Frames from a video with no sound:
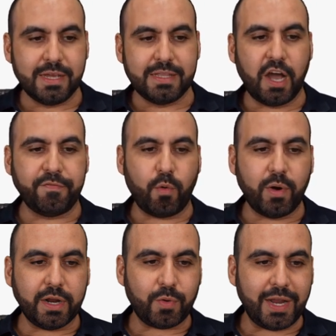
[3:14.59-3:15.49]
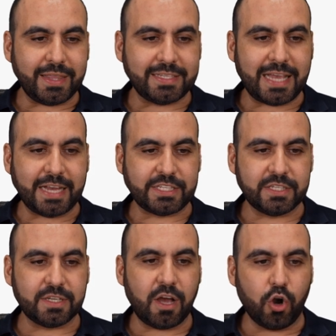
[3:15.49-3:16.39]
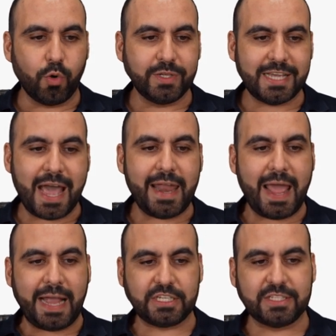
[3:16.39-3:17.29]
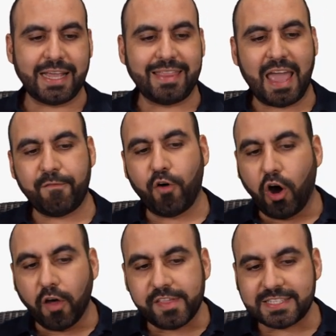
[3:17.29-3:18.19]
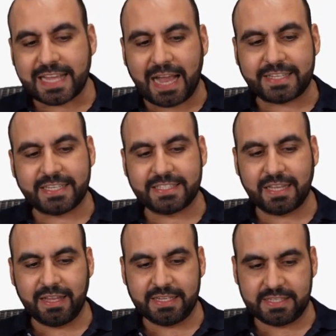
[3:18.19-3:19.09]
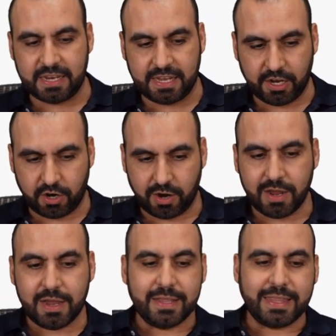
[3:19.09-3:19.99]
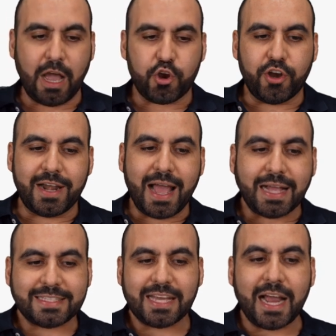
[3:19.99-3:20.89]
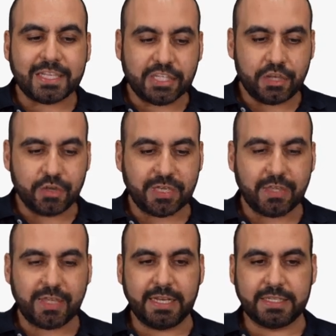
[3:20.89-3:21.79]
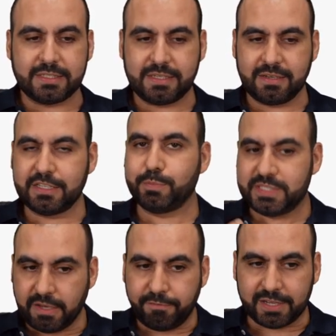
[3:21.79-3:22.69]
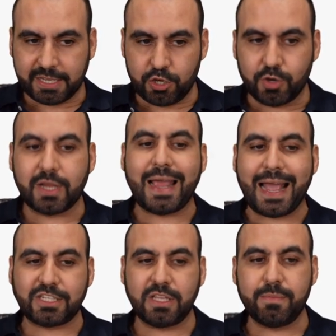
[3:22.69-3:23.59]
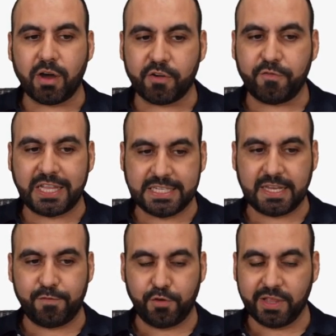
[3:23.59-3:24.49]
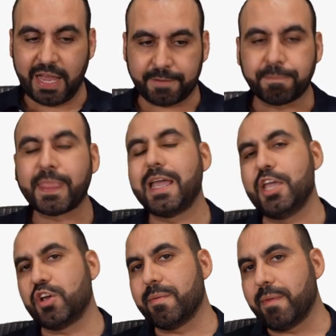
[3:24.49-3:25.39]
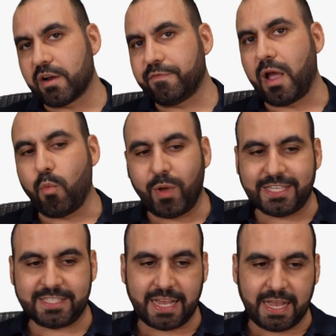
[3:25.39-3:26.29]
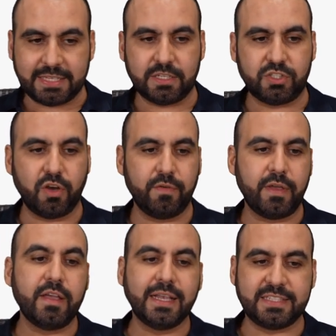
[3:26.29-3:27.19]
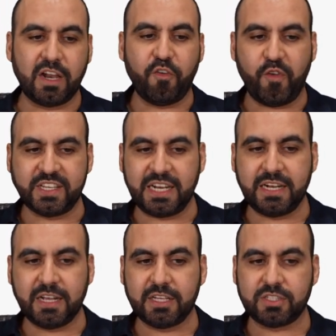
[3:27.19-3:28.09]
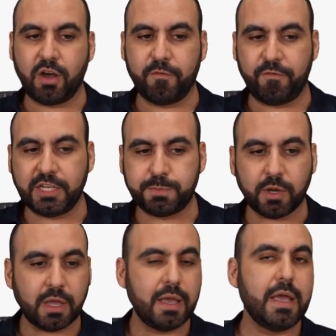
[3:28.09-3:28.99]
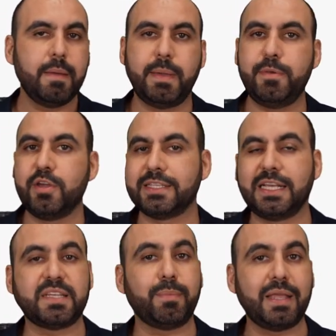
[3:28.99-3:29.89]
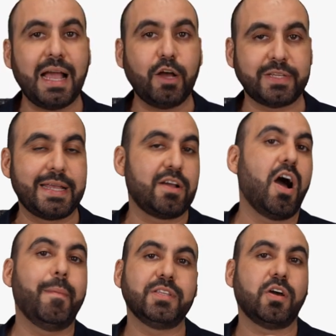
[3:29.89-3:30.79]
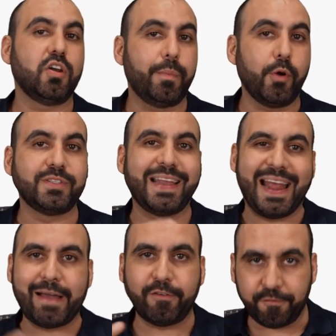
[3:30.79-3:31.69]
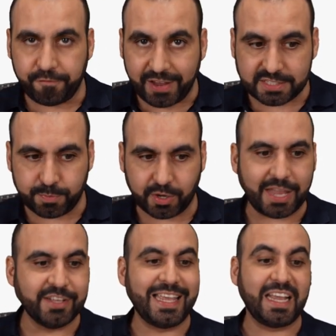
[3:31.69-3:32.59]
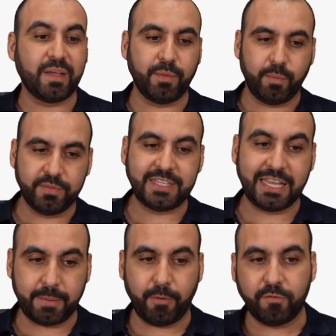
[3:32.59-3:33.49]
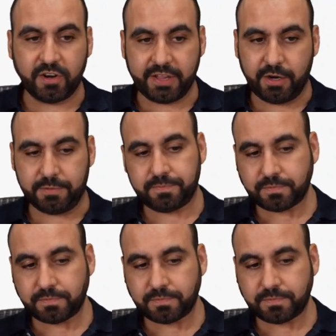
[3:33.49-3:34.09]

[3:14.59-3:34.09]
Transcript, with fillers: Now, if I want to create these actions, I'll go into add actions, and they have all these actions listed here. Now, you're not tied to using these specifically. You can actually modify these if you like, and you can modify what it says. So instead of visiting us on Facebook, maybe you could say something else, like comment on a post that I have on Facebook, and you take them take them over there.